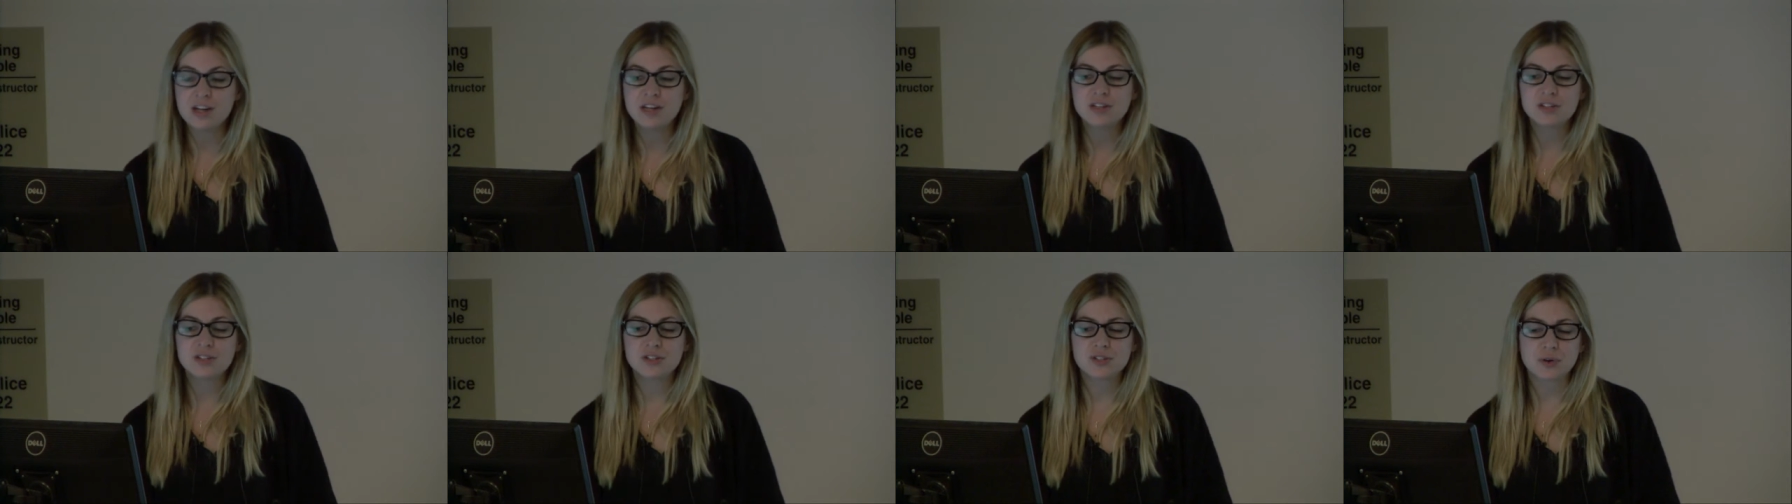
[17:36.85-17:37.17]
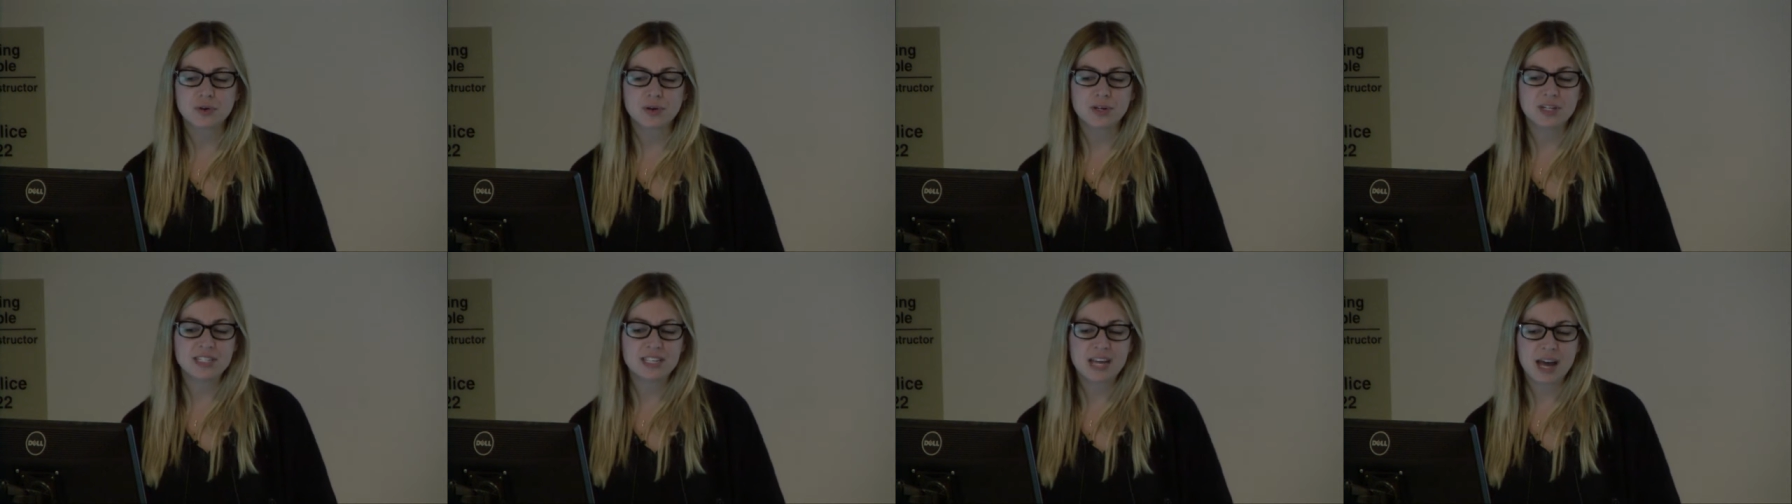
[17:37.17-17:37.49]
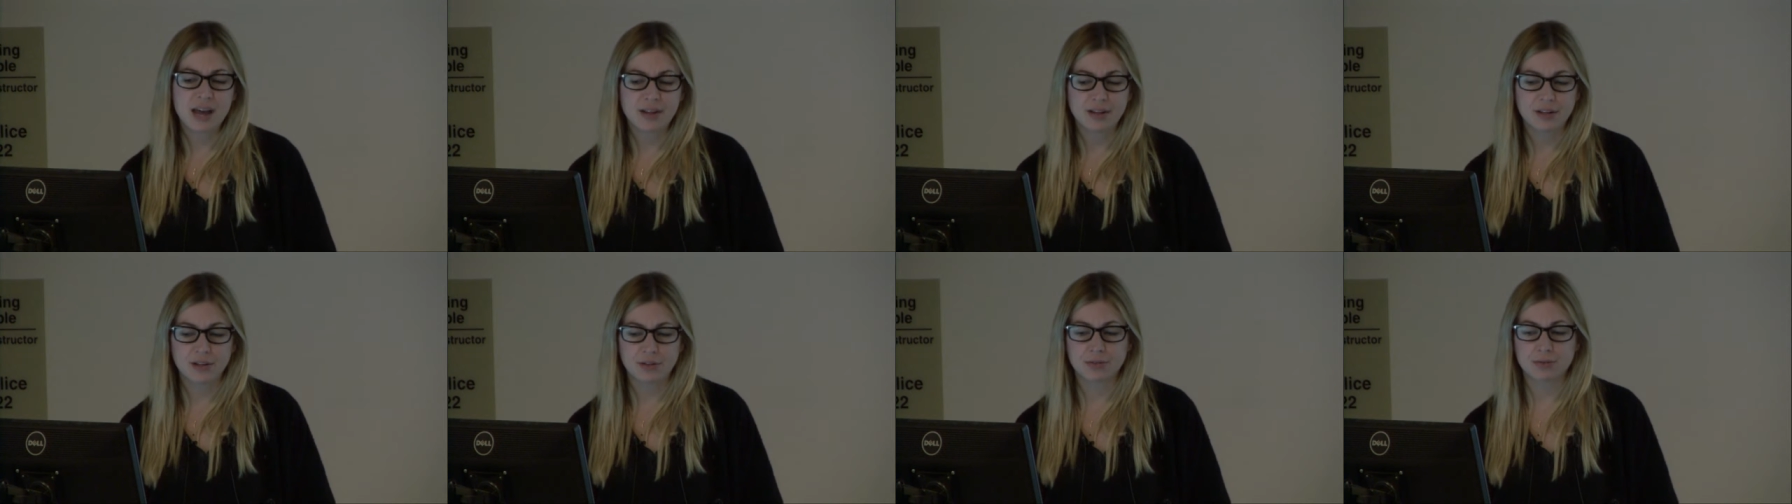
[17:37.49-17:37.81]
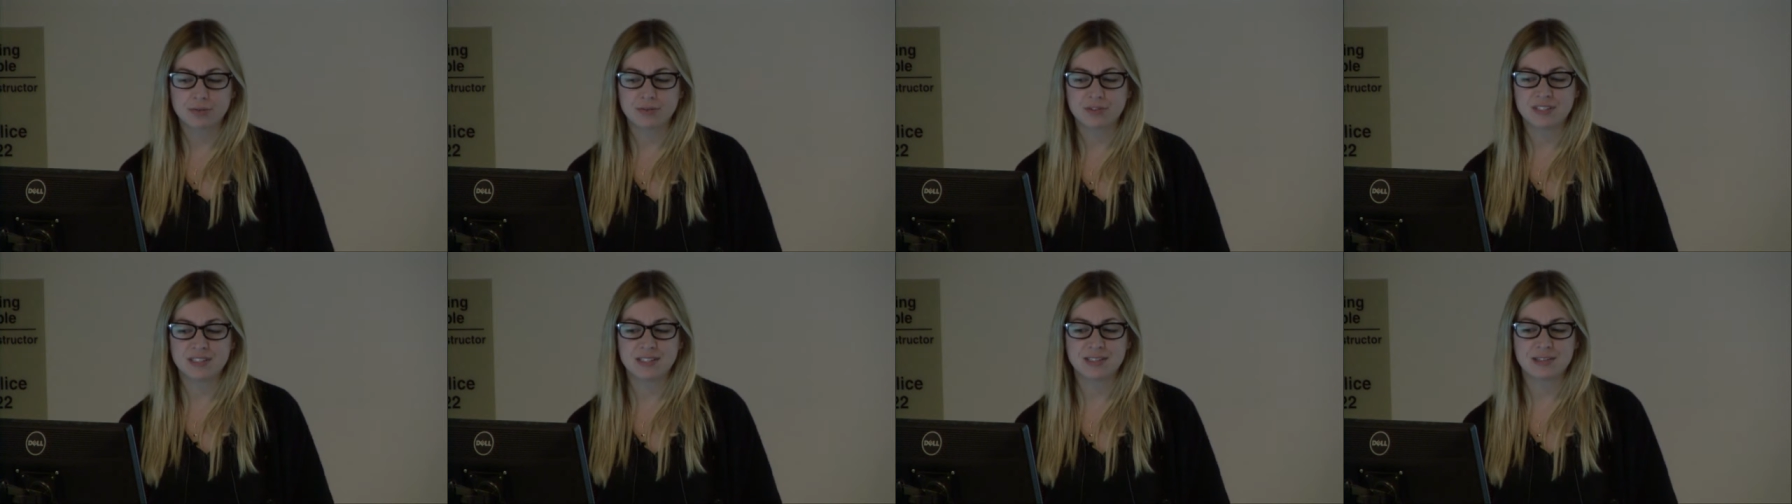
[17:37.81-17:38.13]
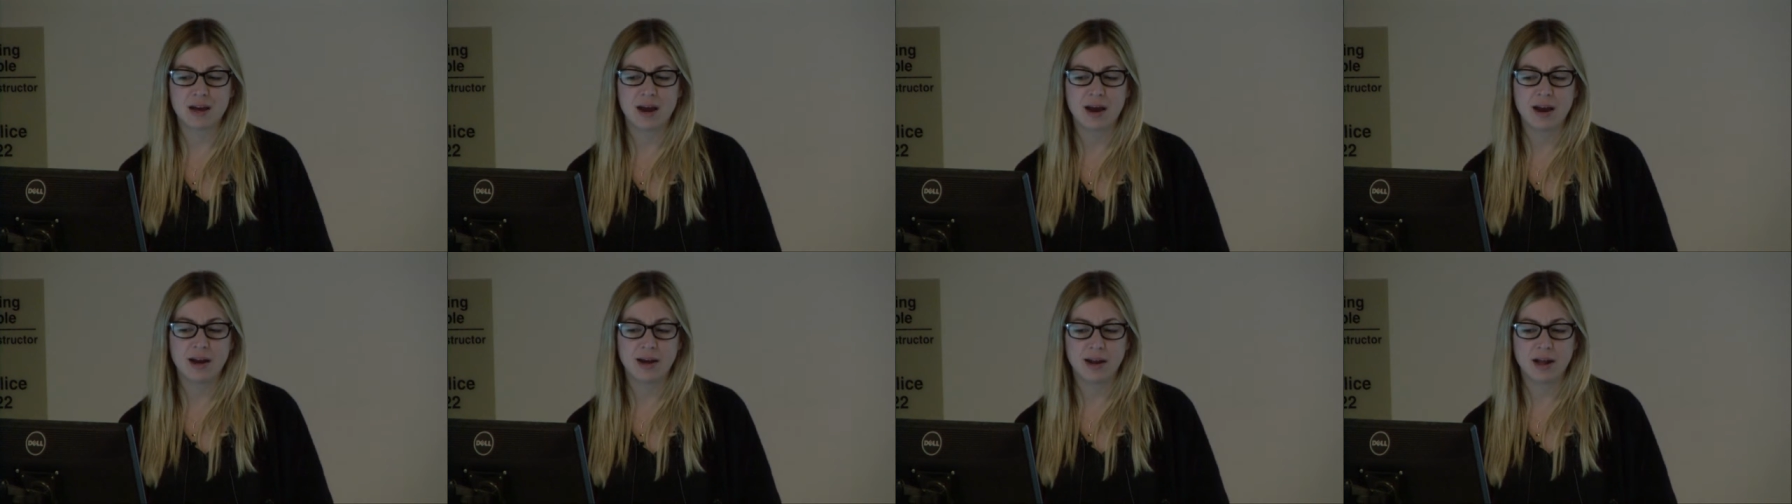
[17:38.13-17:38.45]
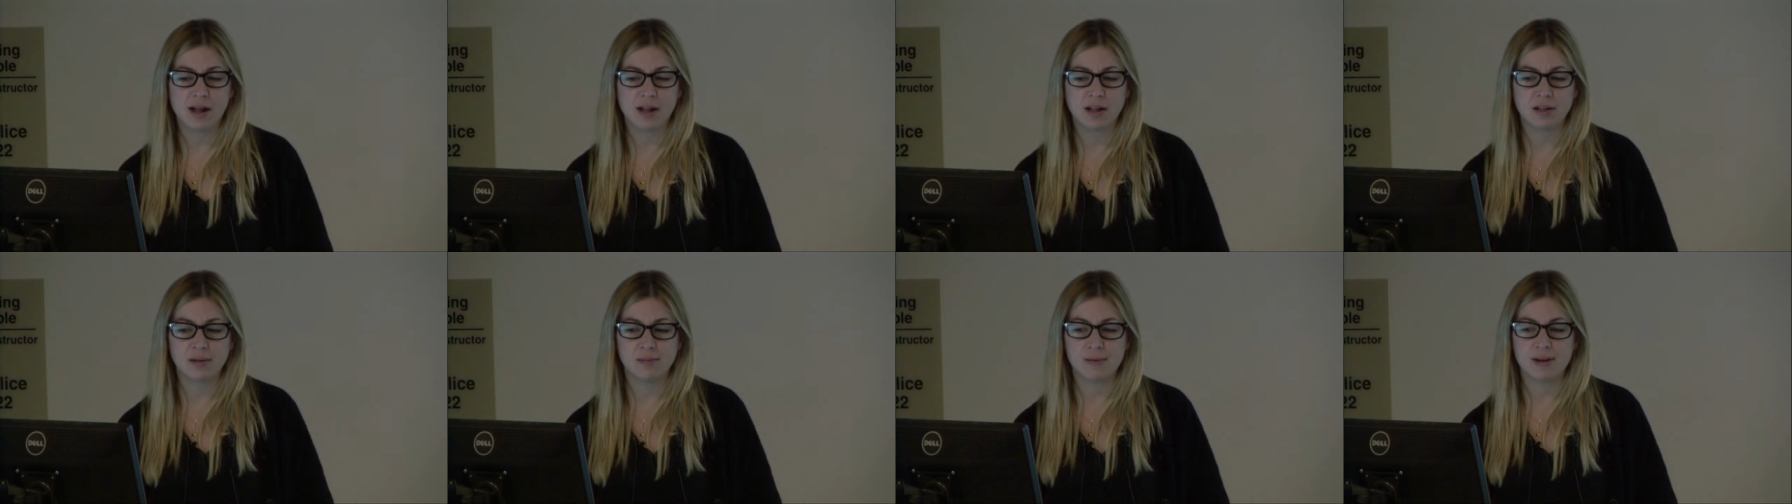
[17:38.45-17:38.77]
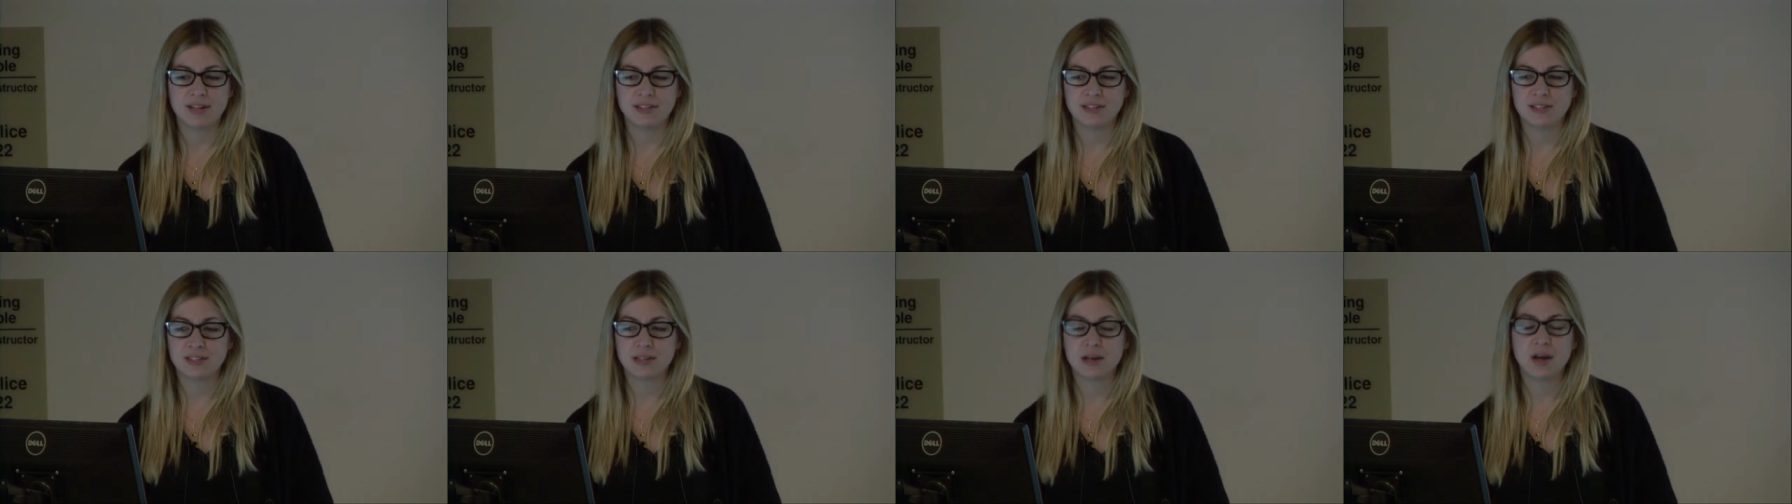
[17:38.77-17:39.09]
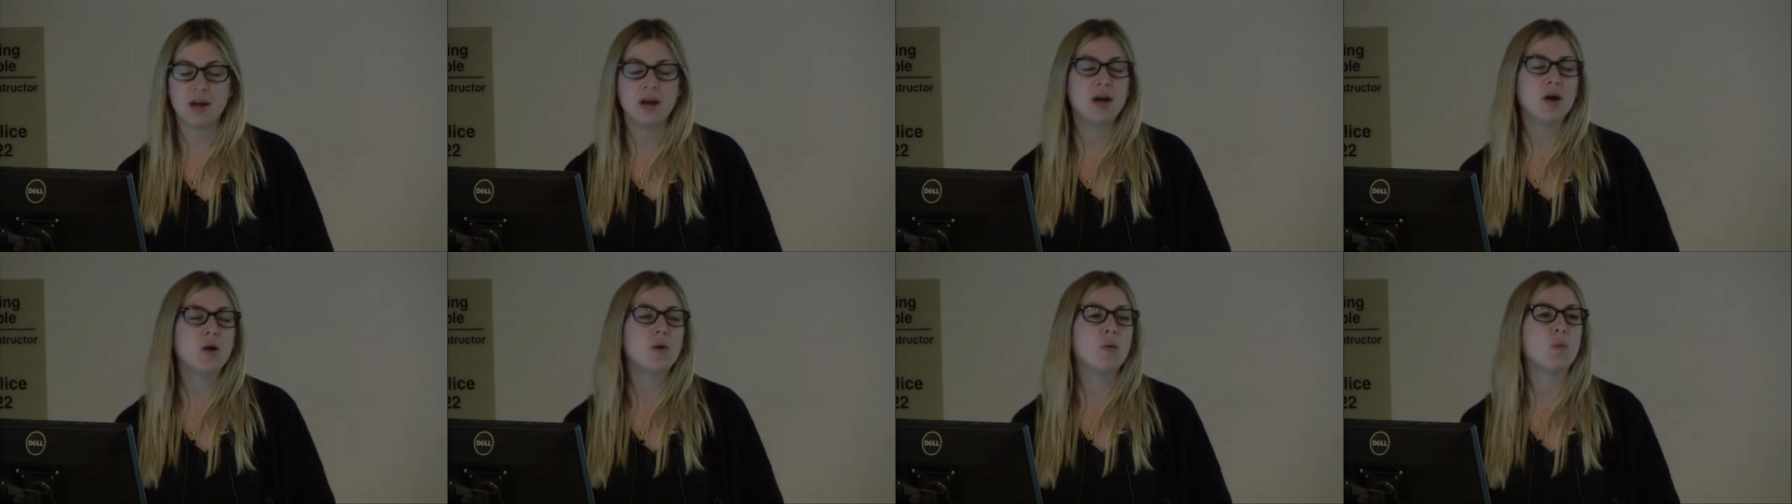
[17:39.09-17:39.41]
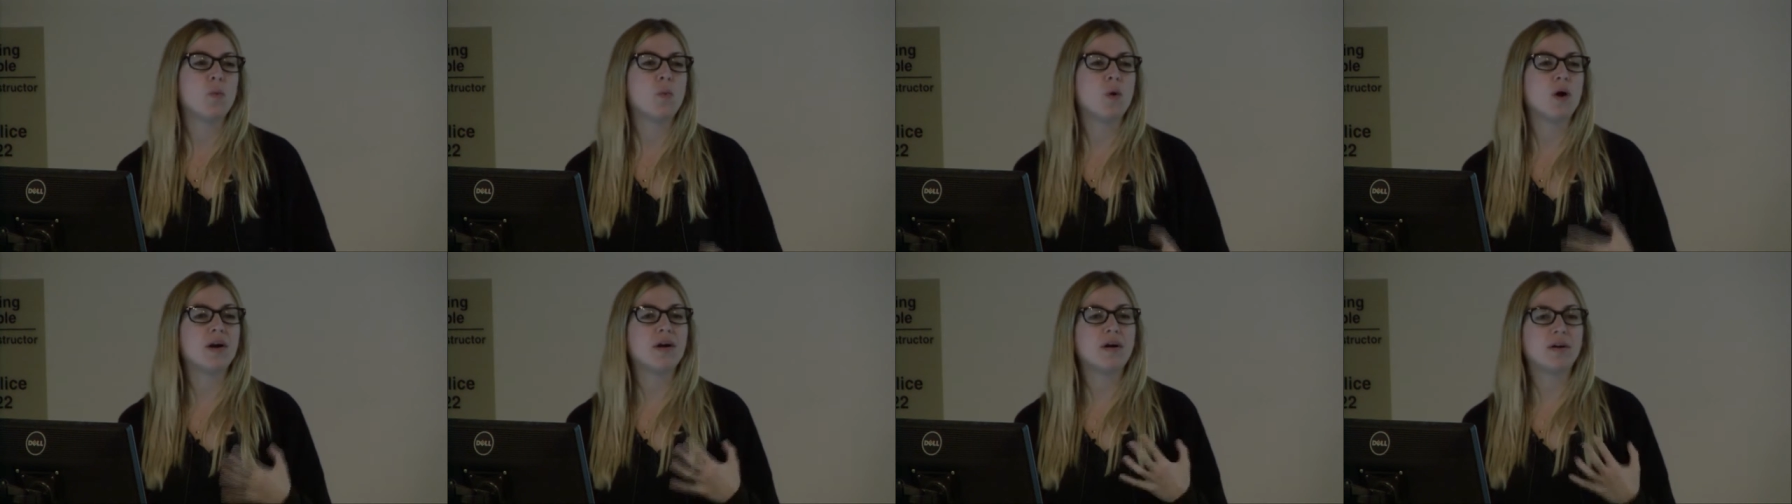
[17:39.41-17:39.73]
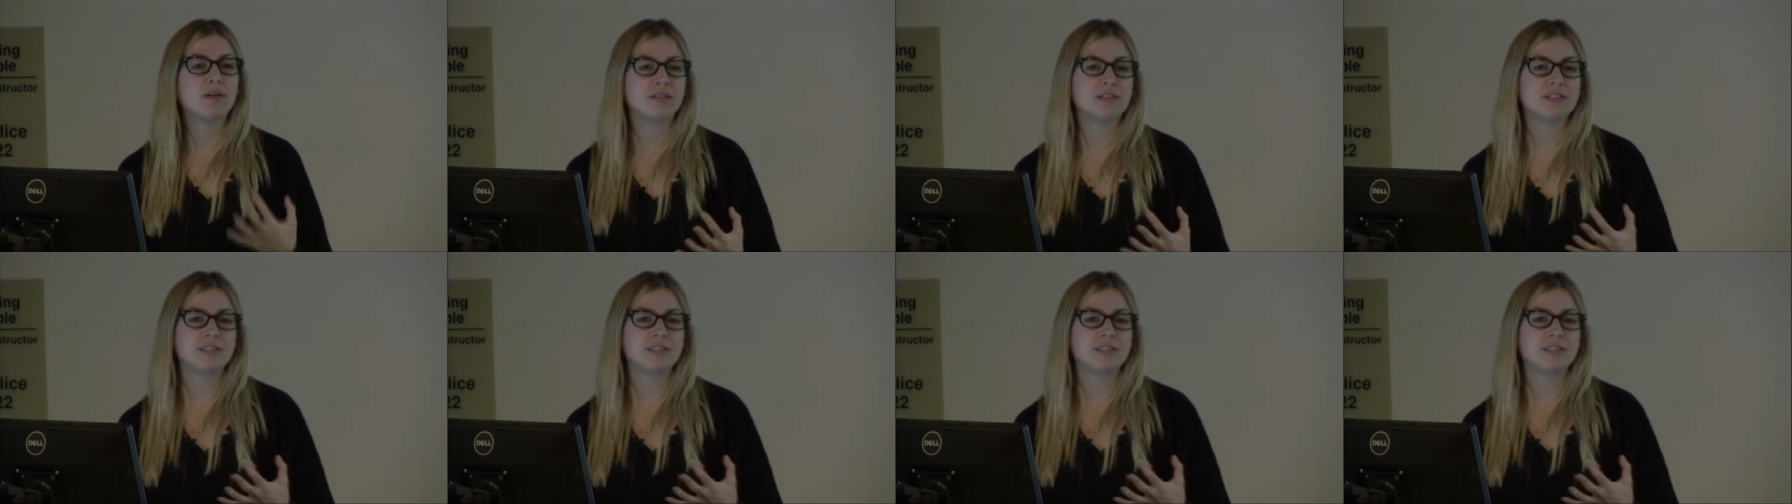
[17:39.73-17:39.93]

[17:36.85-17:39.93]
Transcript: Storytelling through design elements. What are